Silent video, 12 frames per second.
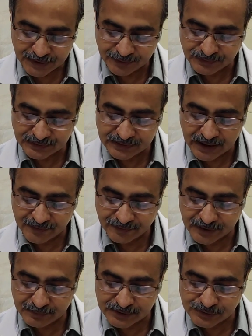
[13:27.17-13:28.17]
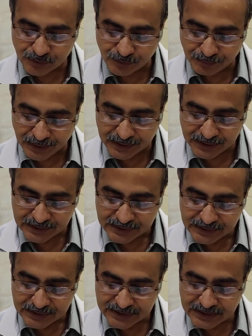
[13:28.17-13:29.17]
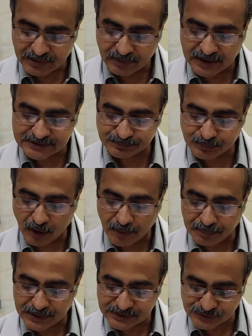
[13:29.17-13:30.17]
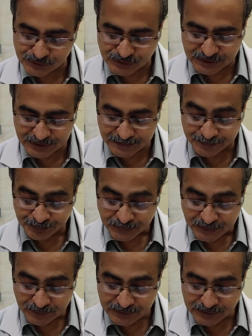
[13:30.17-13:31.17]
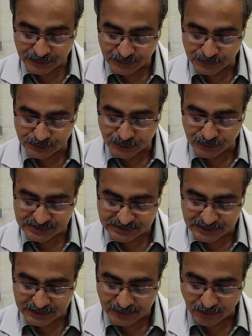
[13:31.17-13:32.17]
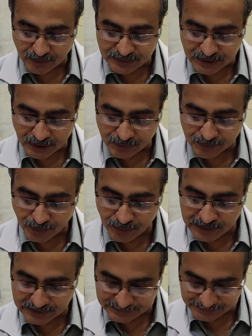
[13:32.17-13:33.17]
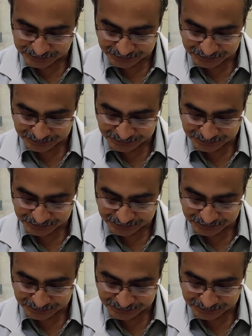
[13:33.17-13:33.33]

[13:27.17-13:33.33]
If the diaphragm is open, it requires proper suturing with 2-0 silk on round body.